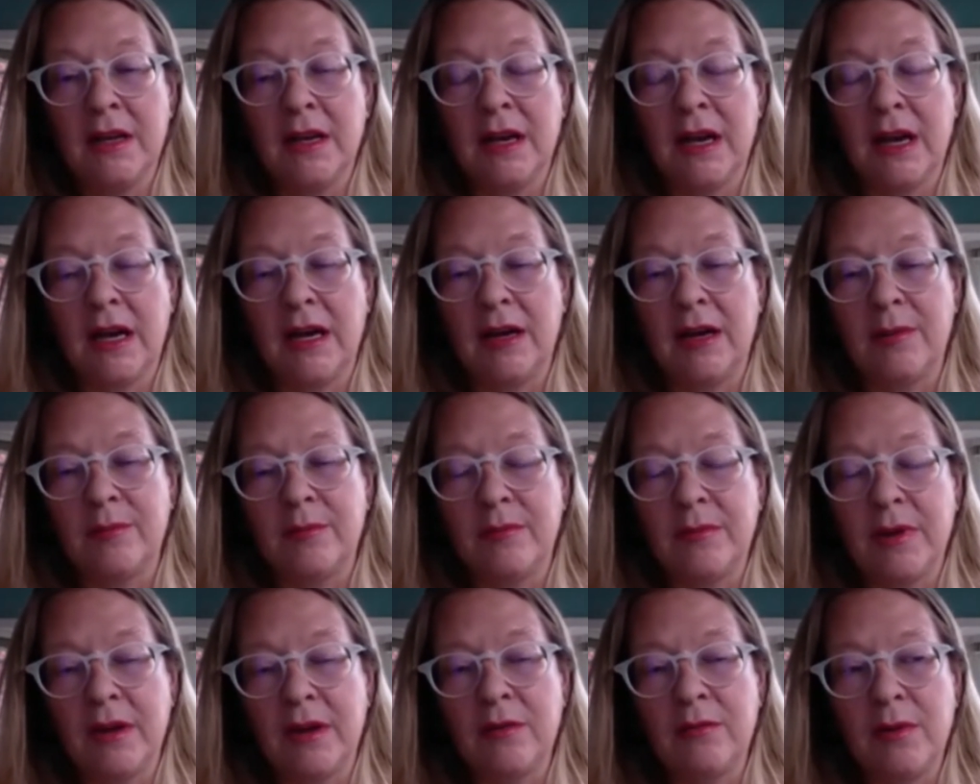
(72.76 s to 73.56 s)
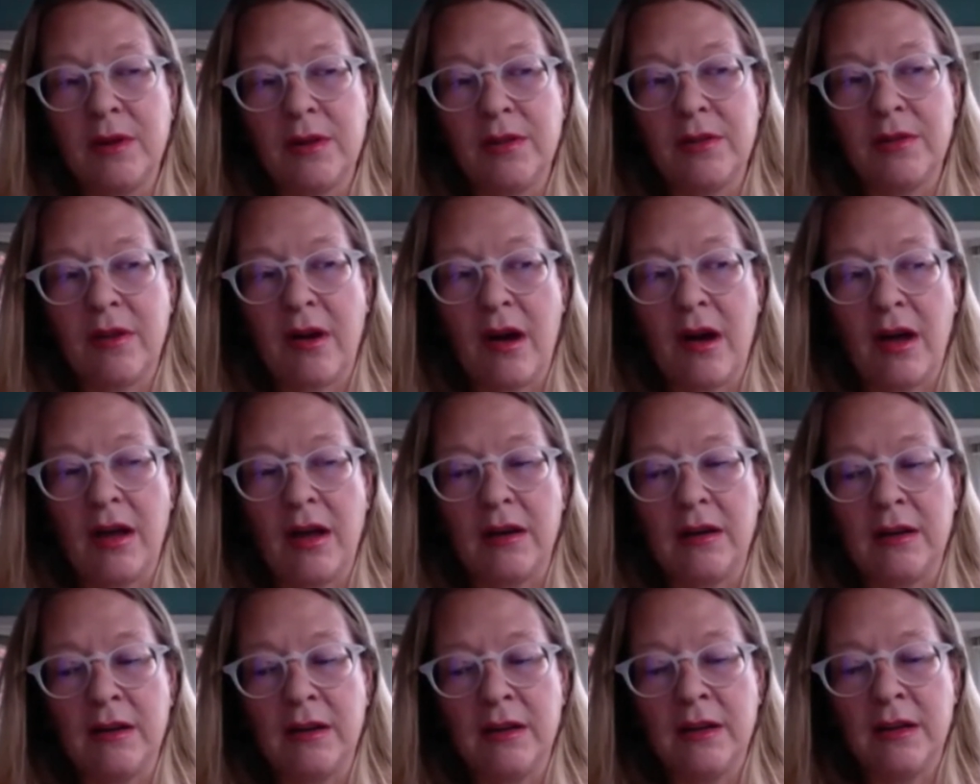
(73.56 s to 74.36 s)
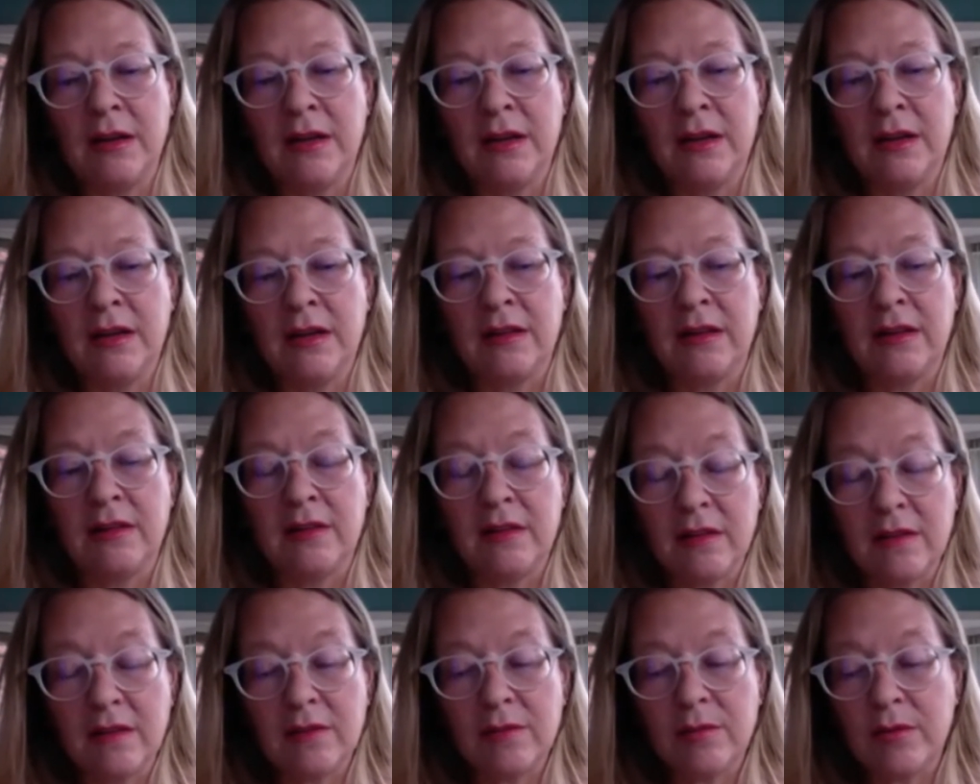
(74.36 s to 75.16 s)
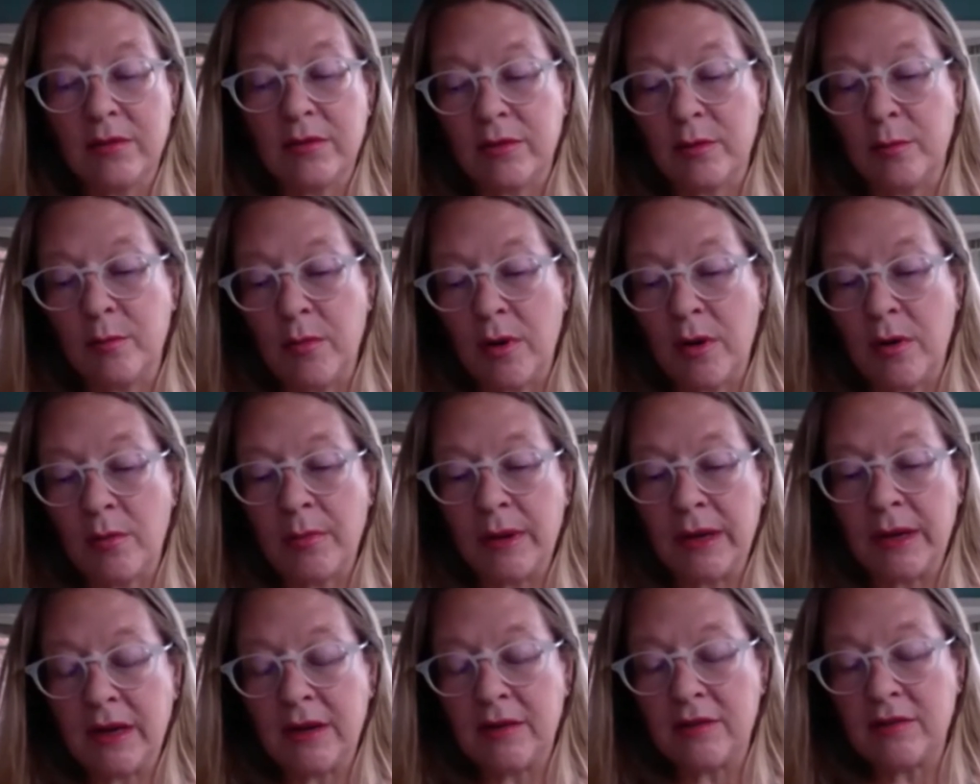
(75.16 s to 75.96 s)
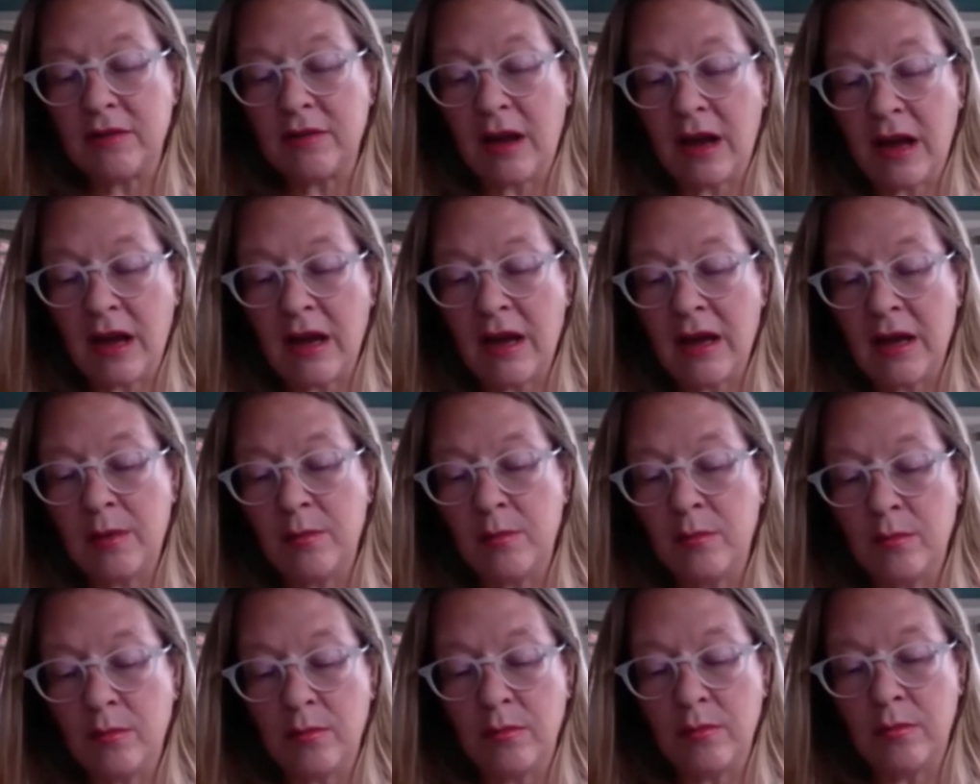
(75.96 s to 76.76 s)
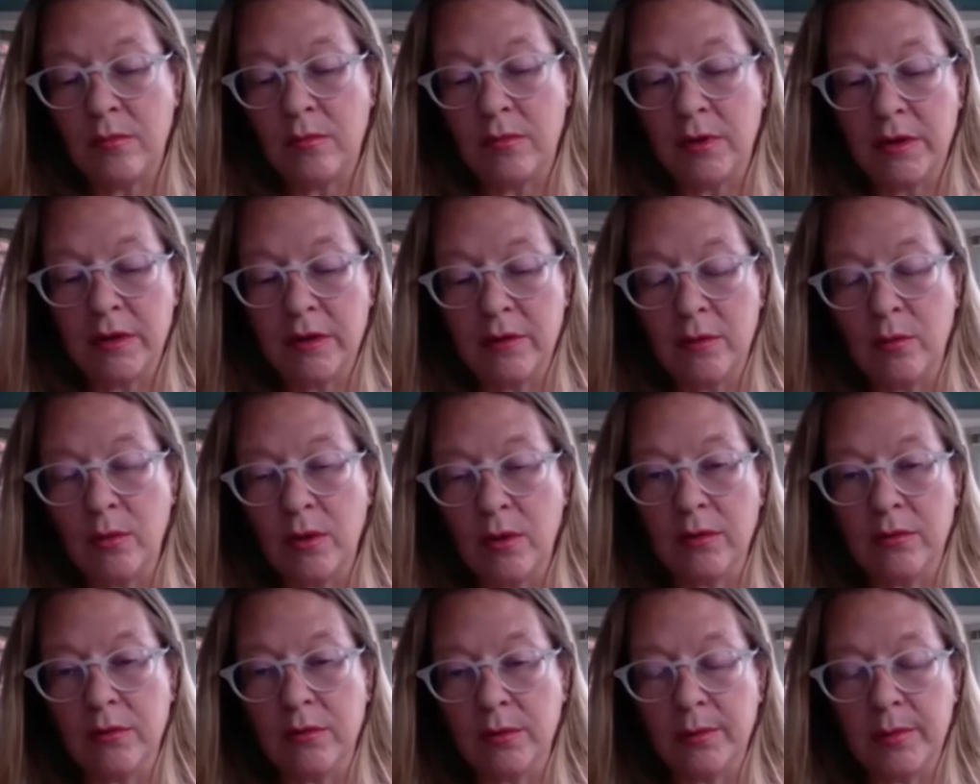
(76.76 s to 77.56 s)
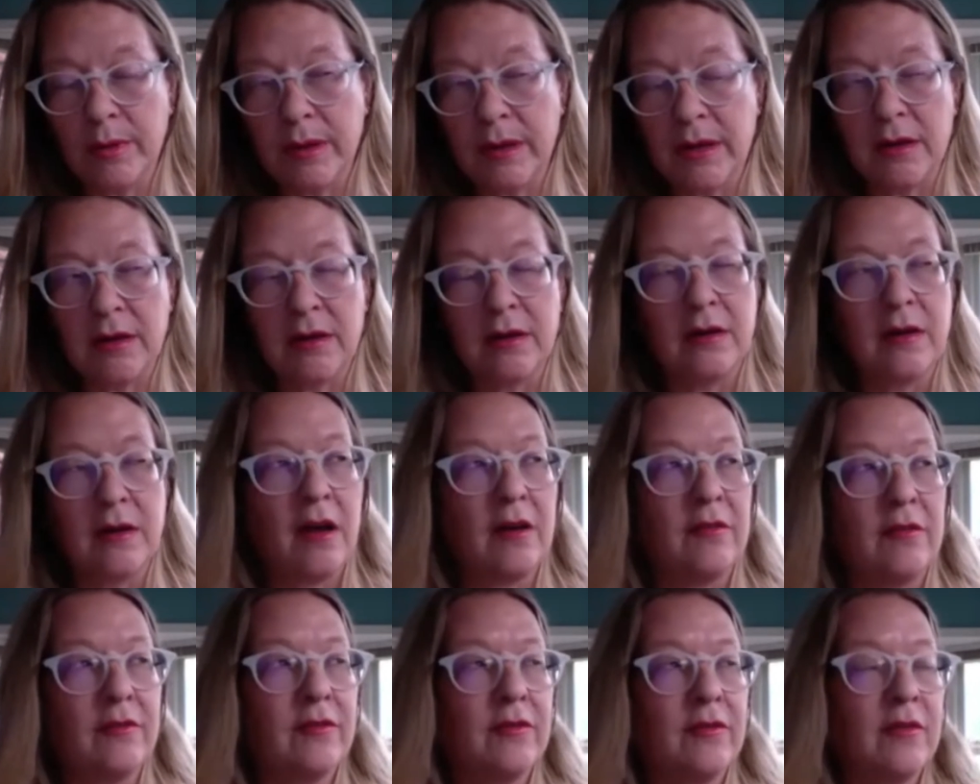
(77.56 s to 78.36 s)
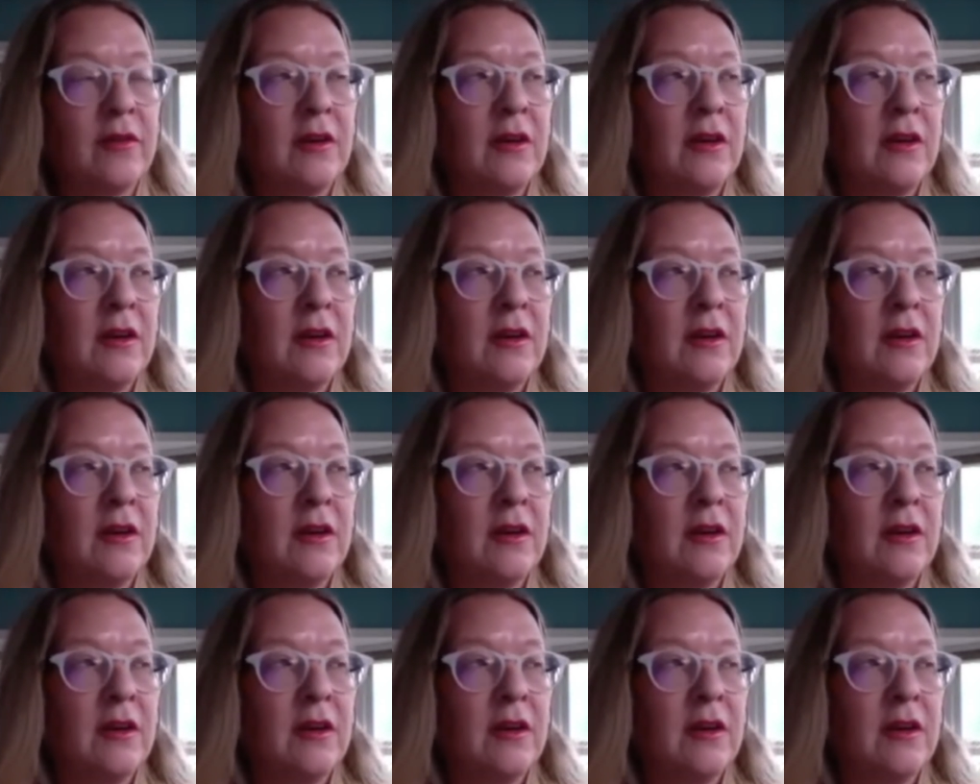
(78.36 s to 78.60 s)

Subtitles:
And we thought that this was a moment in time when the world would be in enough